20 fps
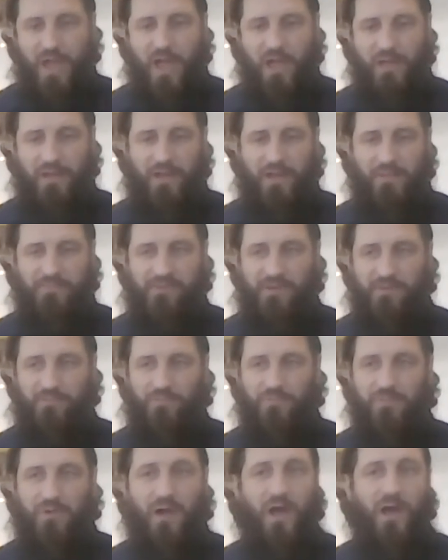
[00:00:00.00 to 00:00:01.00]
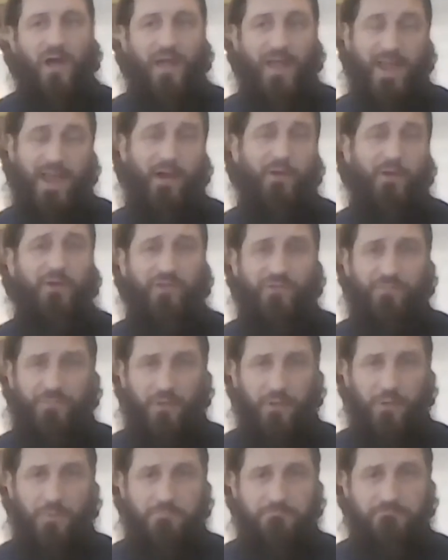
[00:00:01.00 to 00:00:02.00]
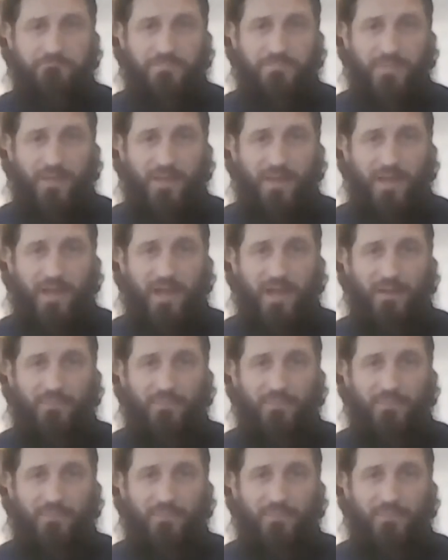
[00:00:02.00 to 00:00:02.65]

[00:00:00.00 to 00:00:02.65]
Uh, it comes in uh, heritage blue mm-hmm.